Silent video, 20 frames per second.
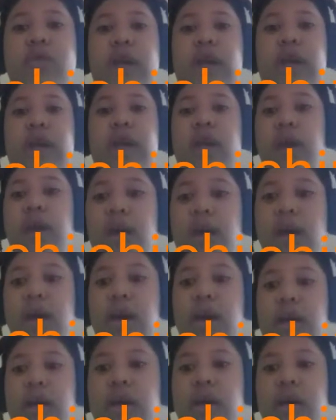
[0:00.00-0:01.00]
come on
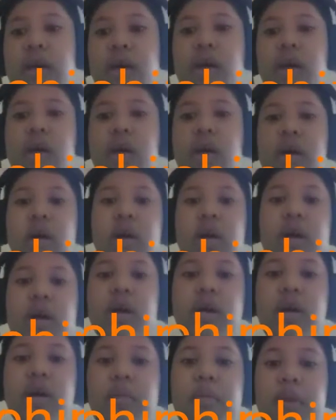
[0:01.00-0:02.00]
champ.
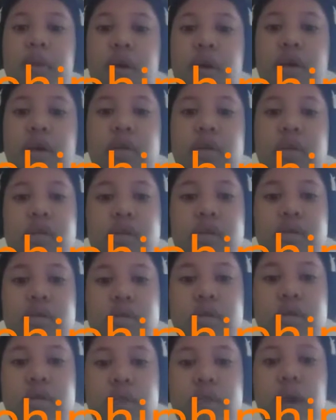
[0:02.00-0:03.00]
are you
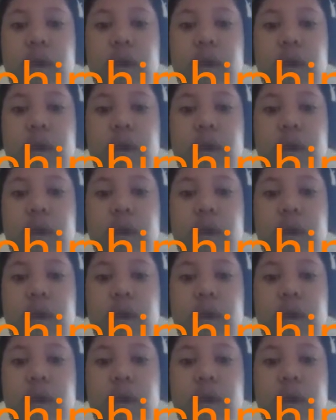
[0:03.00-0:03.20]
serious